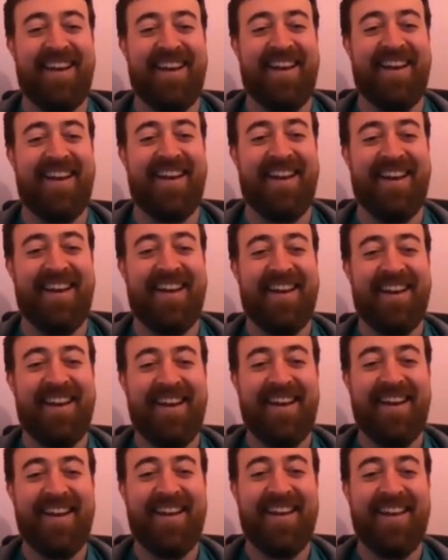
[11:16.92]

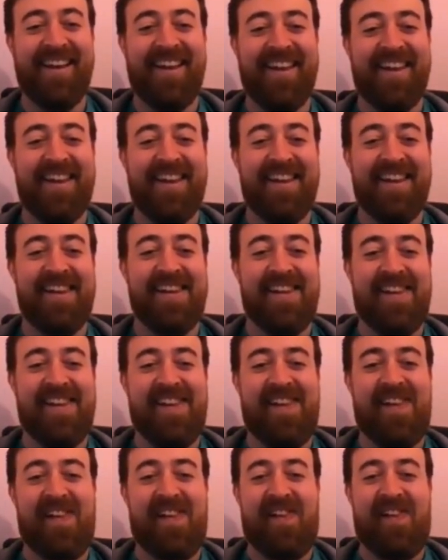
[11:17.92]

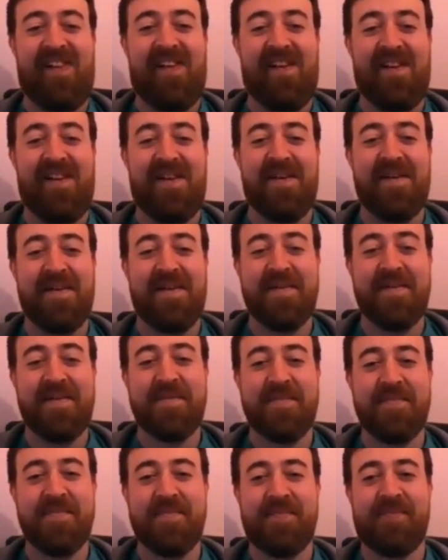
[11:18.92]
This person isn't speaking.